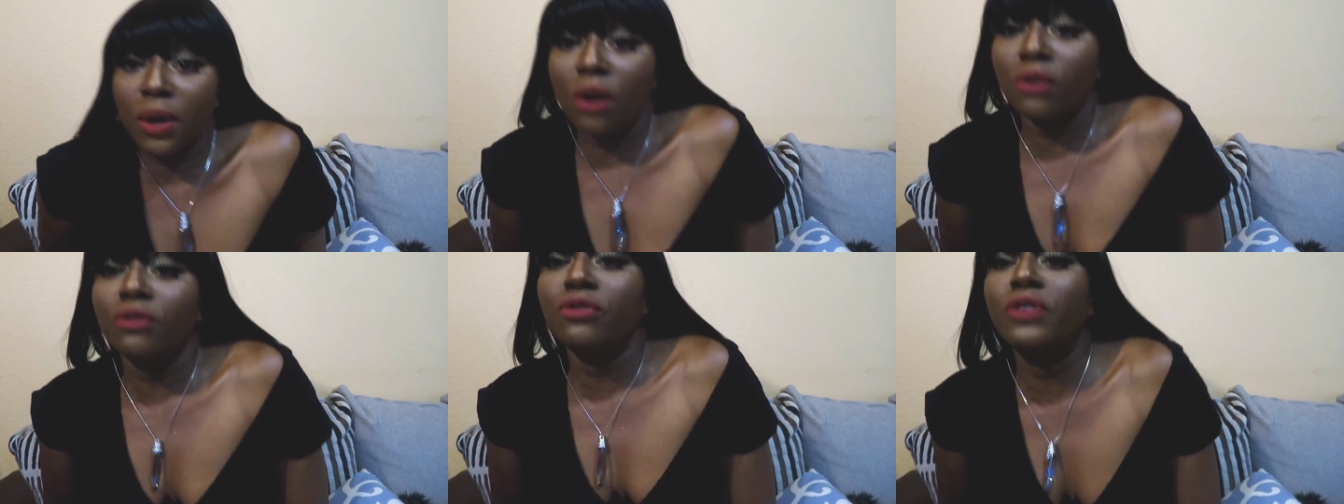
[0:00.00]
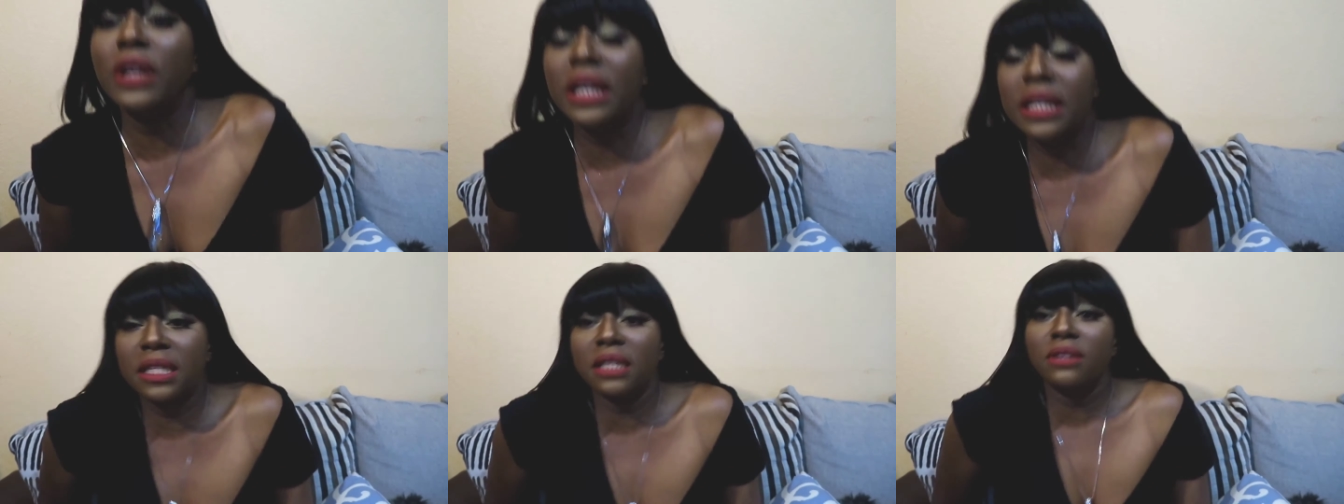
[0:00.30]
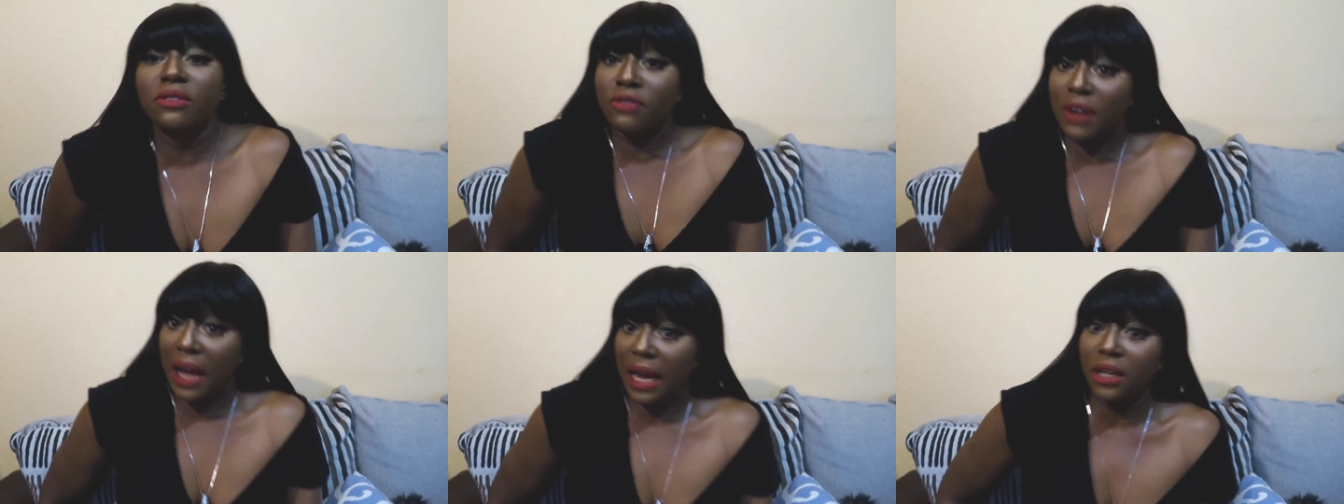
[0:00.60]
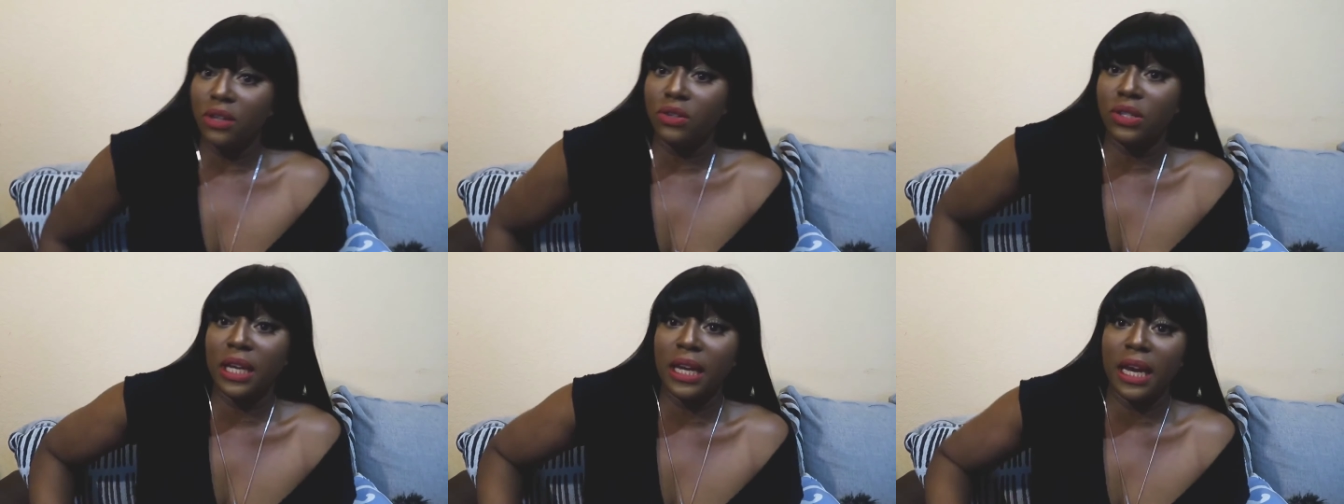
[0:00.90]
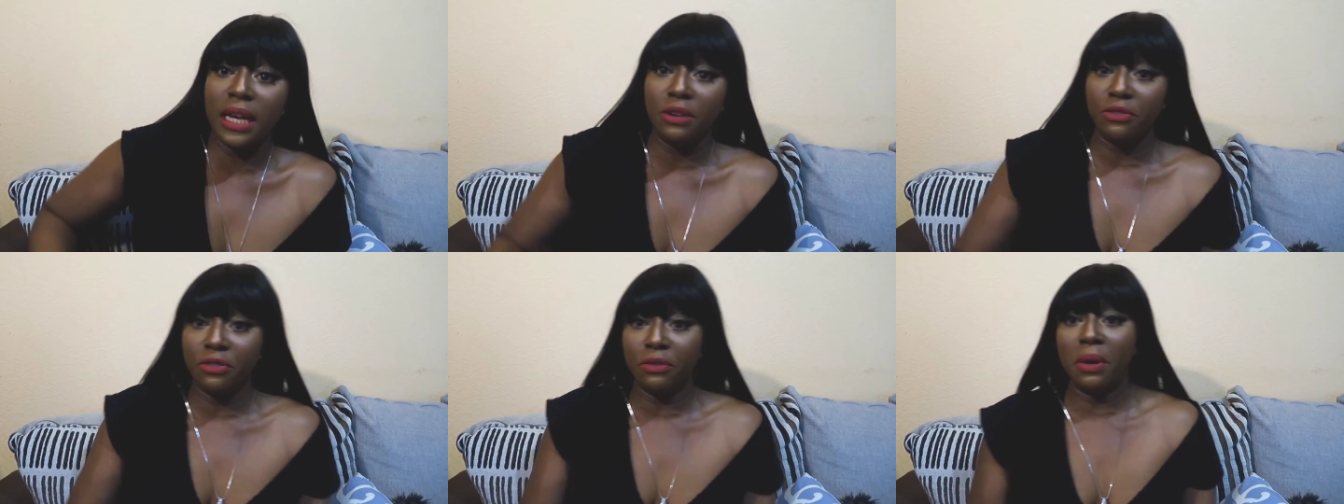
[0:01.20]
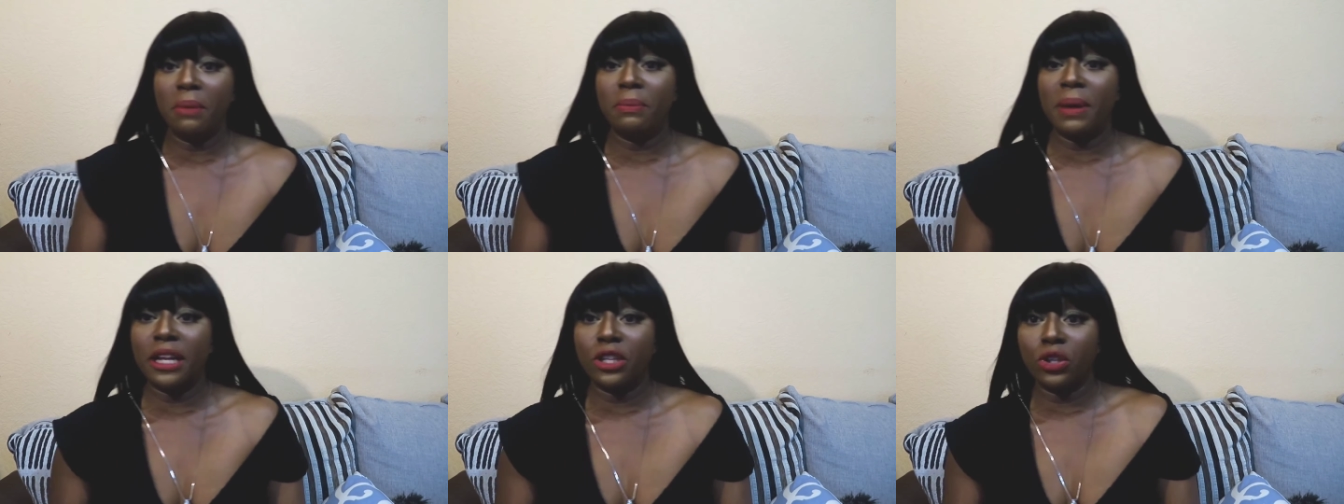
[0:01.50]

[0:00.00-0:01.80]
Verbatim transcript: conflicting values. Again, if you remember,